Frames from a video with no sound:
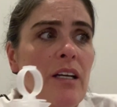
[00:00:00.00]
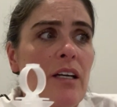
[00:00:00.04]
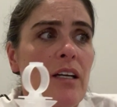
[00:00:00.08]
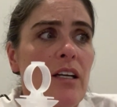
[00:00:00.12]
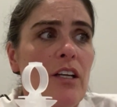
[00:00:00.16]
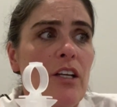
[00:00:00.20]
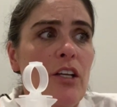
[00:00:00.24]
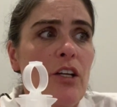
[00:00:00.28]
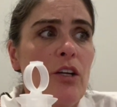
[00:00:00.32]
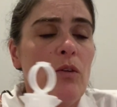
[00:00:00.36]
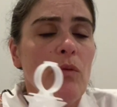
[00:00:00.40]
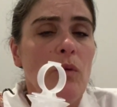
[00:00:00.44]

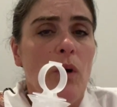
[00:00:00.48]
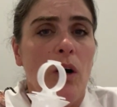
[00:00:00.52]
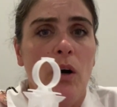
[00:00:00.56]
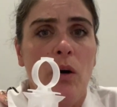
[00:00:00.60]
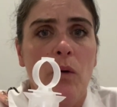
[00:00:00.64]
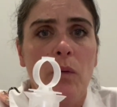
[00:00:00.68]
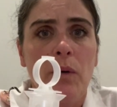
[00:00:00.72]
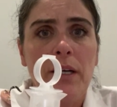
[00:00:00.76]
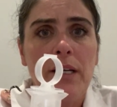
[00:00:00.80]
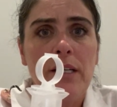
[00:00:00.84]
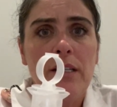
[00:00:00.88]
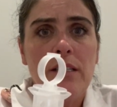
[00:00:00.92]
You
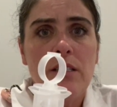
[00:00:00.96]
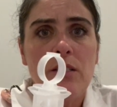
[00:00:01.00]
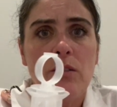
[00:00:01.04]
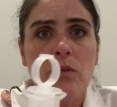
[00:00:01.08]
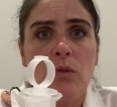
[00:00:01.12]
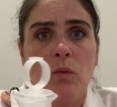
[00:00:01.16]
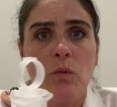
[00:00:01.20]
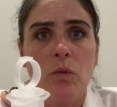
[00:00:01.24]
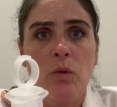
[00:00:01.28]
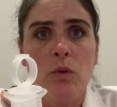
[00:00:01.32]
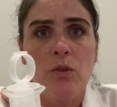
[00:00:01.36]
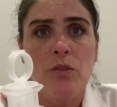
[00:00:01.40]
always
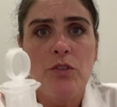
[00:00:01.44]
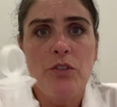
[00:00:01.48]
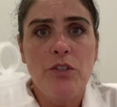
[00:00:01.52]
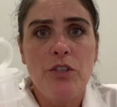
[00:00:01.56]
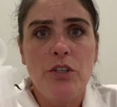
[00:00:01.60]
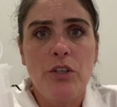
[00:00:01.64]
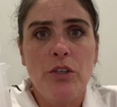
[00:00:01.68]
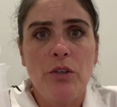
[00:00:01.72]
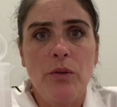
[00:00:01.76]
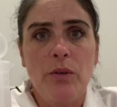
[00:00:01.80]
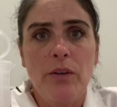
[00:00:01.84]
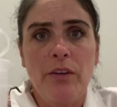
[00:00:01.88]
want
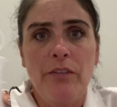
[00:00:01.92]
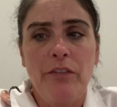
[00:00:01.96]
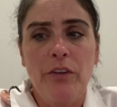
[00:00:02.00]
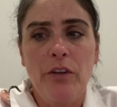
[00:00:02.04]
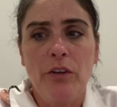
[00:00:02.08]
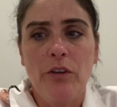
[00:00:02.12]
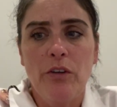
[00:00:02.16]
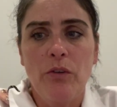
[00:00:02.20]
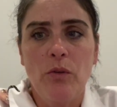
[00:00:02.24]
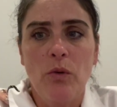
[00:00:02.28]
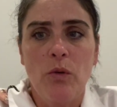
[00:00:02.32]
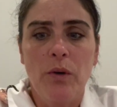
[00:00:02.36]
to, if
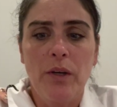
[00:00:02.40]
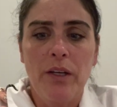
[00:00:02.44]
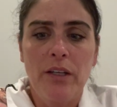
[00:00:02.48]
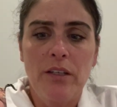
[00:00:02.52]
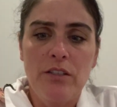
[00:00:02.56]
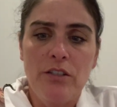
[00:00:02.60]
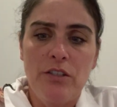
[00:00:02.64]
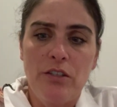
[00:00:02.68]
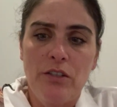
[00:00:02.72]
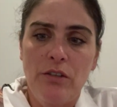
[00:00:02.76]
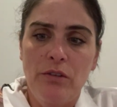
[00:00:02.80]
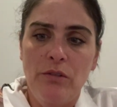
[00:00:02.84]
you're going
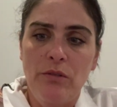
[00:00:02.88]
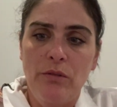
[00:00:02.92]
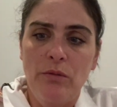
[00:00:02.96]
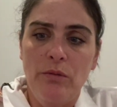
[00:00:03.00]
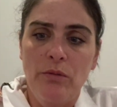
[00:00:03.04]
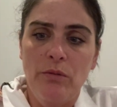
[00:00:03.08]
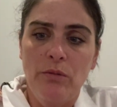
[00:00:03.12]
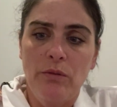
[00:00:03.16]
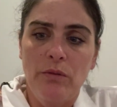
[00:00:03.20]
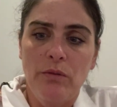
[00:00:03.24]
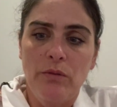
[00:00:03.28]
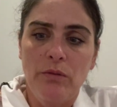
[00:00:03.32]

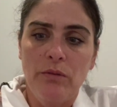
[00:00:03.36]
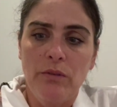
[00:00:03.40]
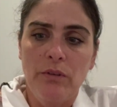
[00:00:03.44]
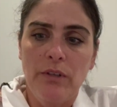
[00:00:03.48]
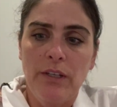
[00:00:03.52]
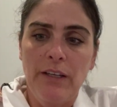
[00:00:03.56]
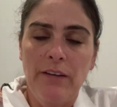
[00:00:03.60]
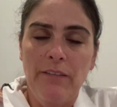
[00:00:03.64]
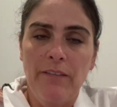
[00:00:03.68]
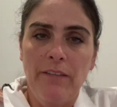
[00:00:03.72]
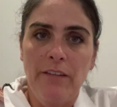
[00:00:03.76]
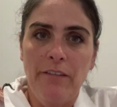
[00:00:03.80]
to
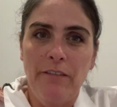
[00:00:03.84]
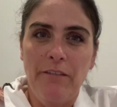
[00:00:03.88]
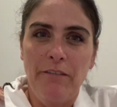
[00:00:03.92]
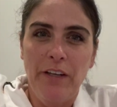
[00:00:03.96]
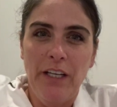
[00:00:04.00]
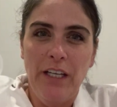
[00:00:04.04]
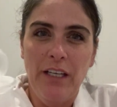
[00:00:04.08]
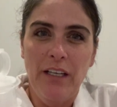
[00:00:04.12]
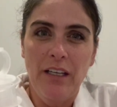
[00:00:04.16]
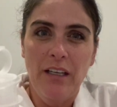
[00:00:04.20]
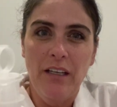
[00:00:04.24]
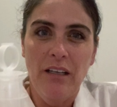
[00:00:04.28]
give the
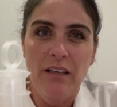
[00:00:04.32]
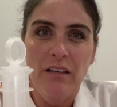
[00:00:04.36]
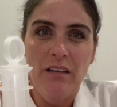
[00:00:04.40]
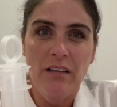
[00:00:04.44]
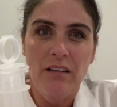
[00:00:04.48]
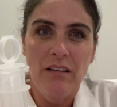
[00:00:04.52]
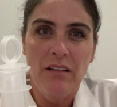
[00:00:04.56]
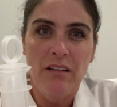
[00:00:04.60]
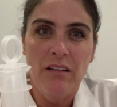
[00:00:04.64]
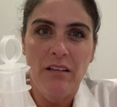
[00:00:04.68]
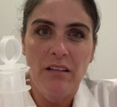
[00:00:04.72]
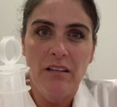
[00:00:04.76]
feeding,
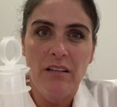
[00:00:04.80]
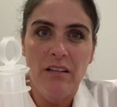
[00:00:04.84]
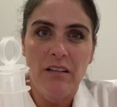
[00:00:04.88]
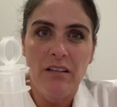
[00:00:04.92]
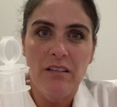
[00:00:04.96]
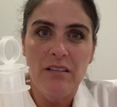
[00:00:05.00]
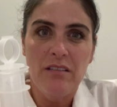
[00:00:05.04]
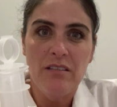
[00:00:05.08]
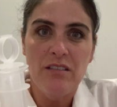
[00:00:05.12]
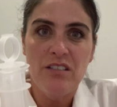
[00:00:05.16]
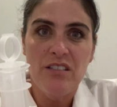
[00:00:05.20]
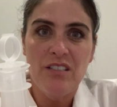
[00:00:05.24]

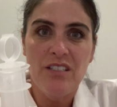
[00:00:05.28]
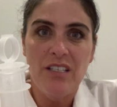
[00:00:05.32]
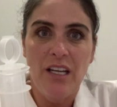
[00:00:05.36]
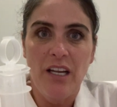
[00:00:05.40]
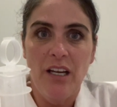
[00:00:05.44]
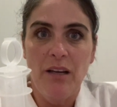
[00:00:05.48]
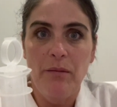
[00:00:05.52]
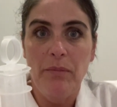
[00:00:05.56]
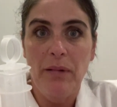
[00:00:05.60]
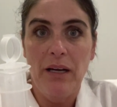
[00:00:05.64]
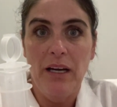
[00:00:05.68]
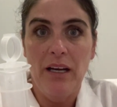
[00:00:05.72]

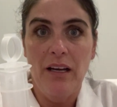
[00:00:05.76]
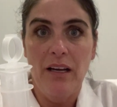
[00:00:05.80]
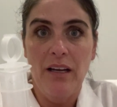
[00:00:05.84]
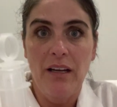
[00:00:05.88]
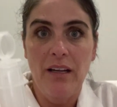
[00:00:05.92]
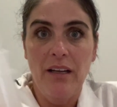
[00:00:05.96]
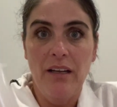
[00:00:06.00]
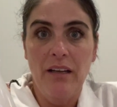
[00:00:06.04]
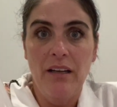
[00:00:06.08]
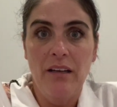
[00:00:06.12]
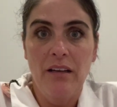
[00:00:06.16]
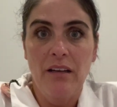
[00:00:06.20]
say
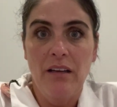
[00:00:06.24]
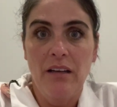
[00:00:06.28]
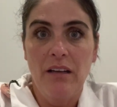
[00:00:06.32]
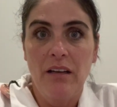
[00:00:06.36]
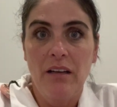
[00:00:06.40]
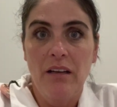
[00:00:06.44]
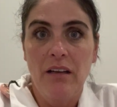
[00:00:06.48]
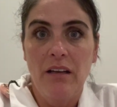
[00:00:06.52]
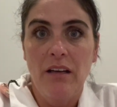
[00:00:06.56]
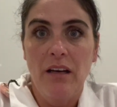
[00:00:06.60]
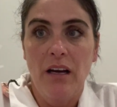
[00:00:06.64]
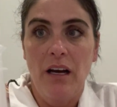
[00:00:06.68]
by
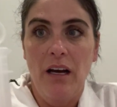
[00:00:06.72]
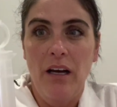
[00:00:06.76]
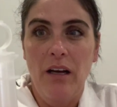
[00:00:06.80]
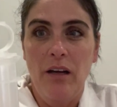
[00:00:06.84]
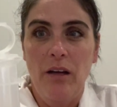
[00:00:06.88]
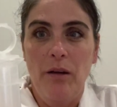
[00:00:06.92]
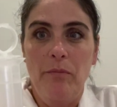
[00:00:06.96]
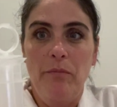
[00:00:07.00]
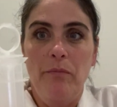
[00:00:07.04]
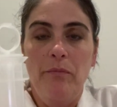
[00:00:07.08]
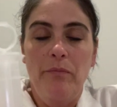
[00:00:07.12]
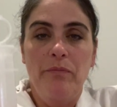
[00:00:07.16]

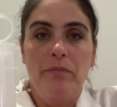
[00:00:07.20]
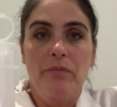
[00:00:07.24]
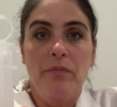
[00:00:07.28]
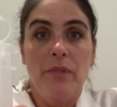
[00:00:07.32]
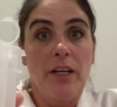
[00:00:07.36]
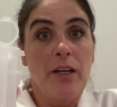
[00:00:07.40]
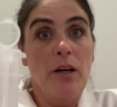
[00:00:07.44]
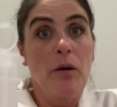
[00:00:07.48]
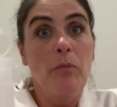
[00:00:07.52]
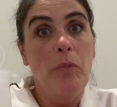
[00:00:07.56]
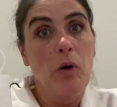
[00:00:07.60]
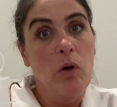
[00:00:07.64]

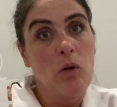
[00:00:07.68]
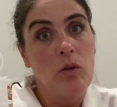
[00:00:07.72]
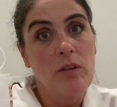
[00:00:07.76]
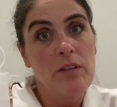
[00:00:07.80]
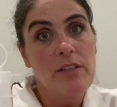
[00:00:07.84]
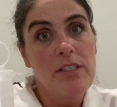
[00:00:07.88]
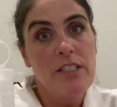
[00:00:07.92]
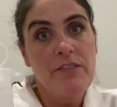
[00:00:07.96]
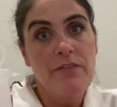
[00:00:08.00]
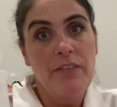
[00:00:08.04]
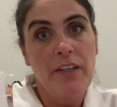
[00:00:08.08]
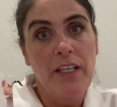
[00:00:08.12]
like a
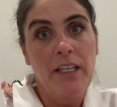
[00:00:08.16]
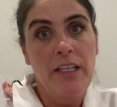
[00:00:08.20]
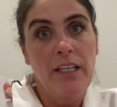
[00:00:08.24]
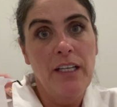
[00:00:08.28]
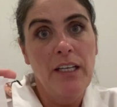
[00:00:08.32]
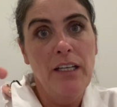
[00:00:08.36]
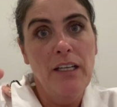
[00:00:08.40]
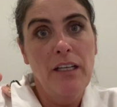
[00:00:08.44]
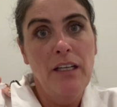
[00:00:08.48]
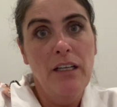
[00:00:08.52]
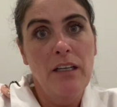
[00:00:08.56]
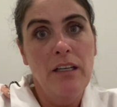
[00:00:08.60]
bolus
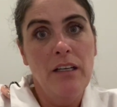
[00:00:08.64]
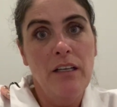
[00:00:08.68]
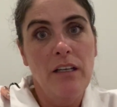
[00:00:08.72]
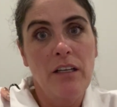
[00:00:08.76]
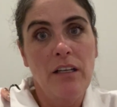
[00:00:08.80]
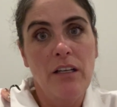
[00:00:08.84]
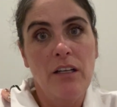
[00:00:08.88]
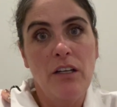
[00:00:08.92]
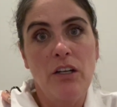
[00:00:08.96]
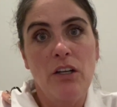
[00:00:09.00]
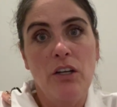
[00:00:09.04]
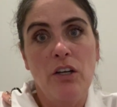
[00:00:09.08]
feeding,
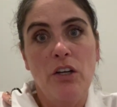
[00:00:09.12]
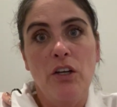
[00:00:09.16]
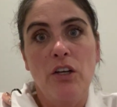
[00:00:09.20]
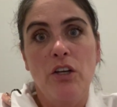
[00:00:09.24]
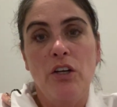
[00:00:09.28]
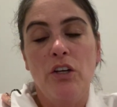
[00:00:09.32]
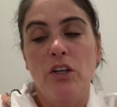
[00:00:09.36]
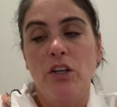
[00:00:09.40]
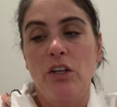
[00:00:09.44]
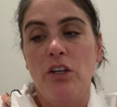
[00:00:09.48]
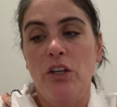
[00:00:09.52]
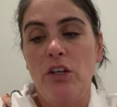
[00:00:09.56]

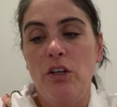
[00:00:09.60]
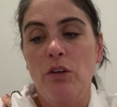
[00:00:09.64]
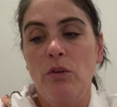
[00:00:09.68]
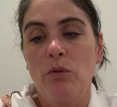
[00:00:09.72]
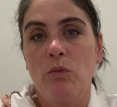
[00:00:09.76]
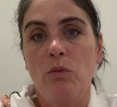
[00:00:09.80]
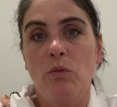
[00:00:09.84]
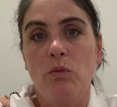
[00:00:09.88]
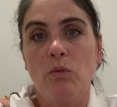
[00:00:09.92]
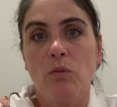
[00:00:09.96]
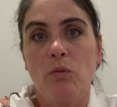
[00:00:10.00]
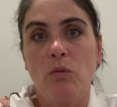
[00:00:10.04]

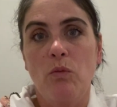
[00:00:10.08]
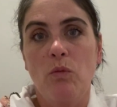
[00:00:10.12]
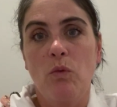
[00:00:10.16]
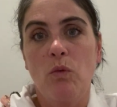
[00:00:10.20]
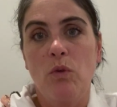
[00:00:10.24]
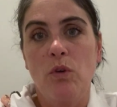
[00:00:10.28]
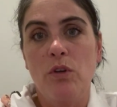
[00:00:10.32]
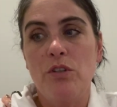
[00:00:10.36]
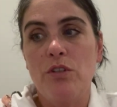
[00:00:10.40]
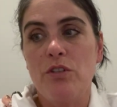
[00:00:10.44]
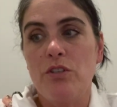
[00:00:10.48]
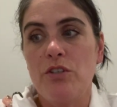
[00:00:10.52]
you
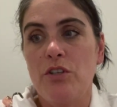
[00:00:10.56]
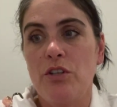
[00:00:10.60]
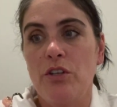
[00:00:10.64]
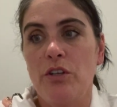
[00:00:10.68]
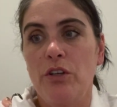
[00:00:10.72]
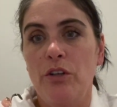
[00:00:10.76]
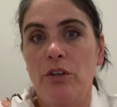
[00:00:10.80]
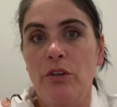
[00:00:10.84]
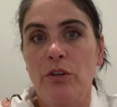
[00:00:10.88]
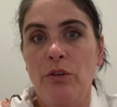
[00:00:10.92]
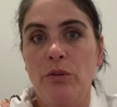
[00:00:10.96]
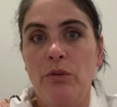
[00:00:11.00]
want
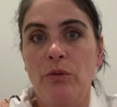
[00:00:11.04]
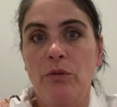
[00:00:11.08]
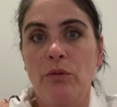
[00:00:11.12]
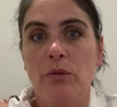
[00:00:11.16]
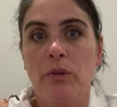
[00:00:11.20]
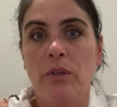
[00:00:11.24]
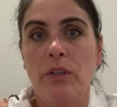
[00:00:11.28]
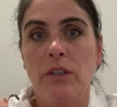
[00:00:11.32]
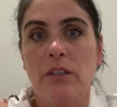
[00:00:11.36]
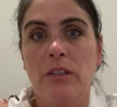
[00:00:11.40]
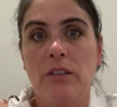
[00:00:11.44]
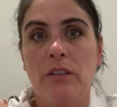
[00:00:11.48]
to
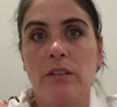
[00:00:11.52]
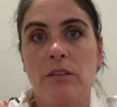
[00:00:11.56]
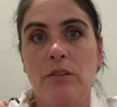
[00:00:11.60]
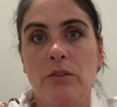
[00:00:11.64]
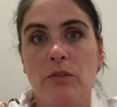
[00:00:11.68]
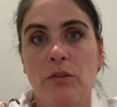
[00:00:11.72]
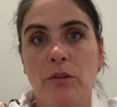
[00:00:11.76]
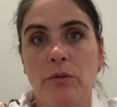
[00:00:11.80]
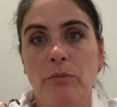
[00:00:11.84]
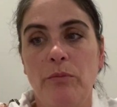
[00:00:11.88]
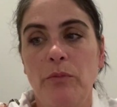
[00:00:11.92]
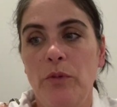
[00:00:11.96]

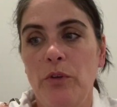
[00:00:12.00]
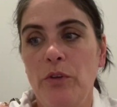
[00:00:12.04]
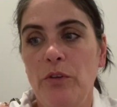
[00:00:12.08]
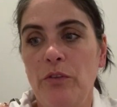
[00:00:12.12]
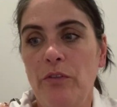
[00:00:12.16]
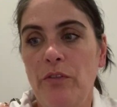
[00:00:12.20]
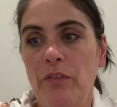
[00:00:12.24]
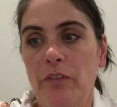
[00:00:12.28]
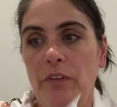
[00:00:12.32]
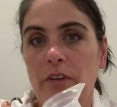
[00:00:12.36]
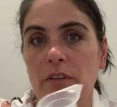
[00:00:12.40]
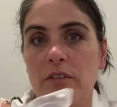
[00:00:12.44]

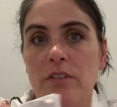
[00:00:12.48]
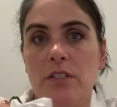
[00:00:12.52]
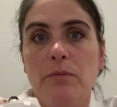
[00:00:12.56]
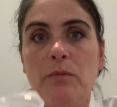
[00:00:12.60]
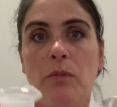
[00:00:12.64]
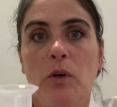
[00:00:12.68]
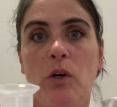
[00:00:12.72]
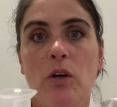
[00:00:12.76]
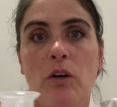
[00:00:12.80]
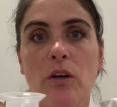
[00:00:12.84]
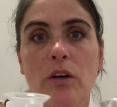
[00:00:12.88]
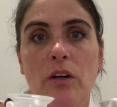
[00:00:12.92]
remove this
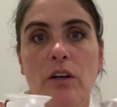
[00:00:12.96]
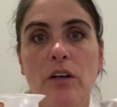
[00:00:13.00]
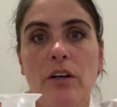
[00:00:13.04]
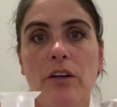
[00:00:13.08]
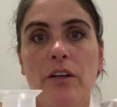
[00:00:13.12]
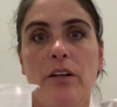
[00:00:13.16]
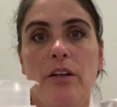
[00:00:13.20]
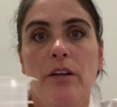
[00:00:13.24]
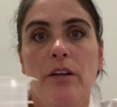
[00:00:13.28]
part.